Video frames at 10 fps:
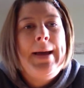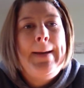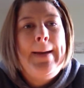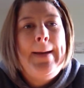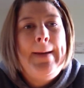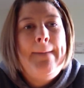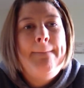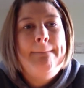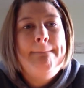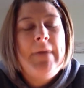
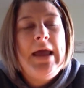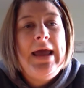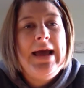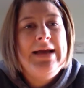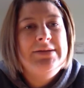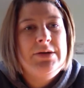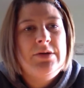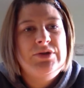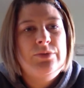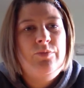It has
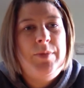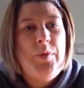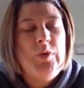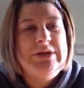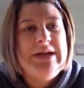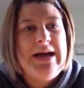got some reported